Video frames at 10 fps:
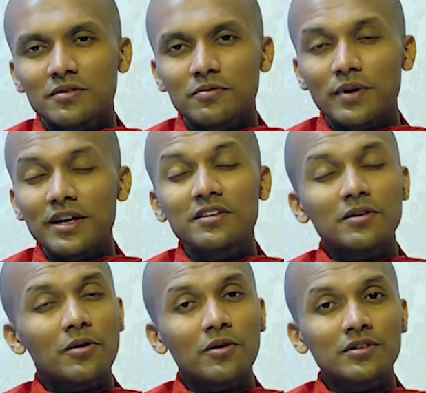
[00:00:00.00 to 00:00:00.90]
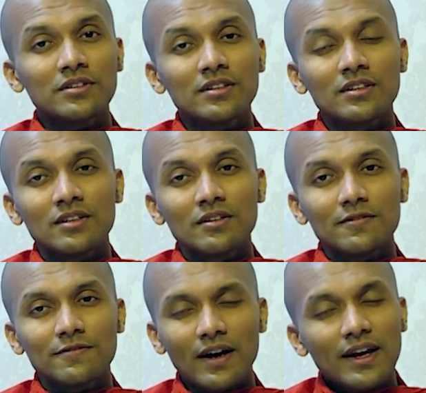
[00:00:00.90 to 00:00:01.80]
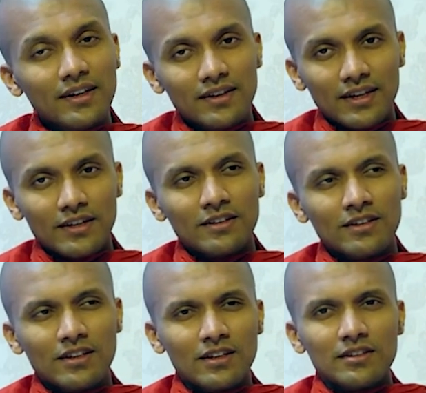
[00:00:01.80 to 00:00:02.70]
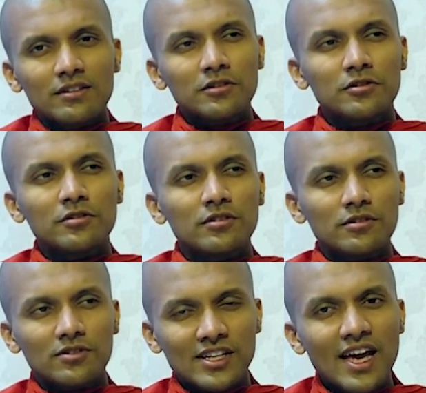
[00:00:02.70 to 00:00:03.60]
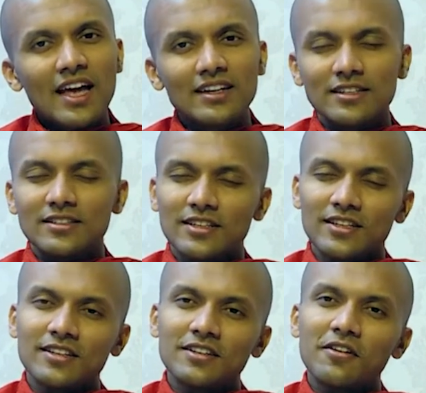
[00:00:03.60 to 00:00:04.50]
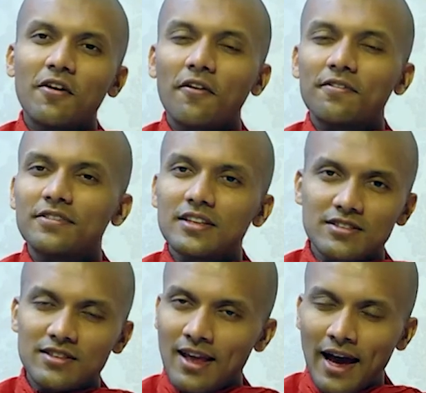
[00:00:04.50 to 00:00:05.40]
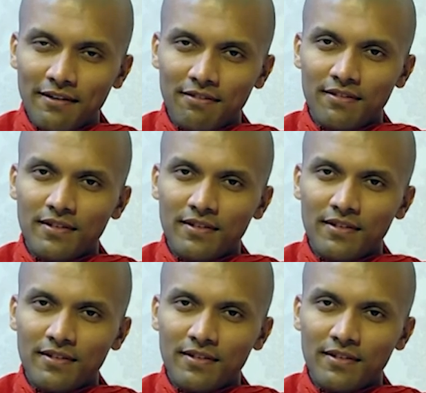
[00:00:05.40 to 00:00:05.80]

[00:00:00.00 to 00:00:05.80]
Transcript: went on finding the reality of this life,